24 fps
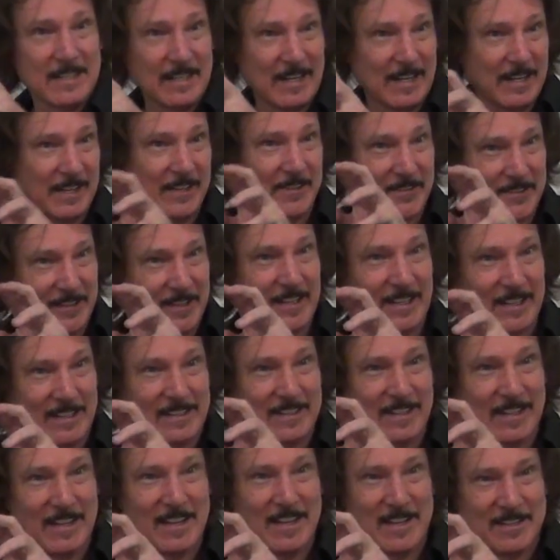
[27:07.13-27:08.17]
guy,
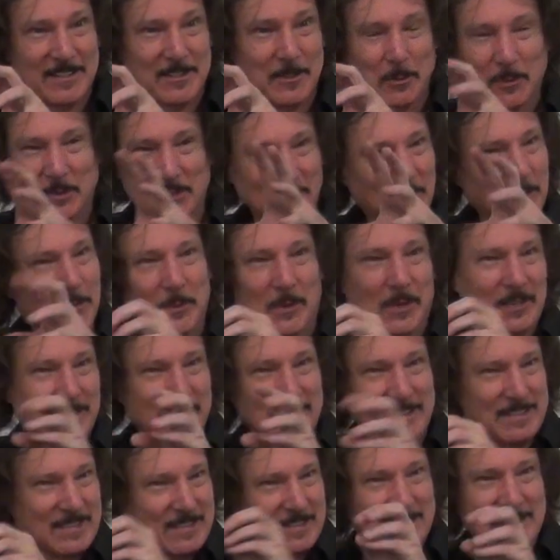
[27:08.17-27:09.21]
right? So we don't want
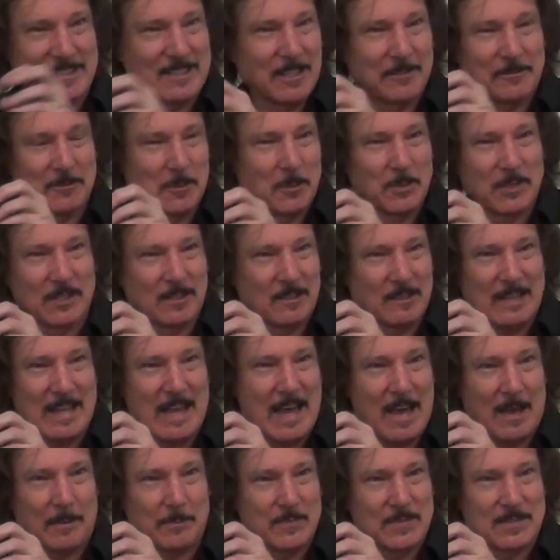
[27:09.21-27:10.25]
this stuff to be
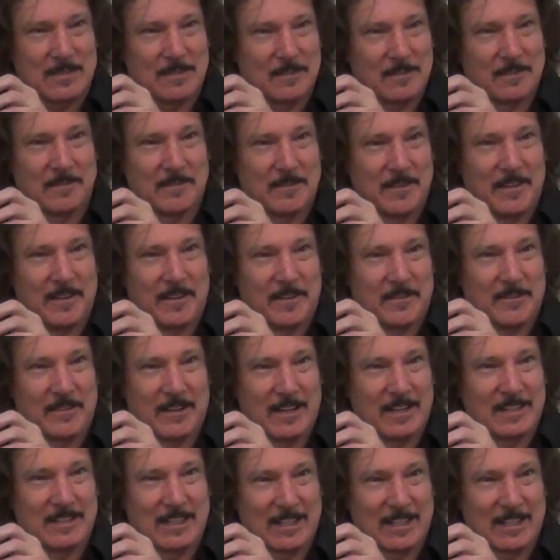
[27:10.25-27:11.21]
collapsed, right?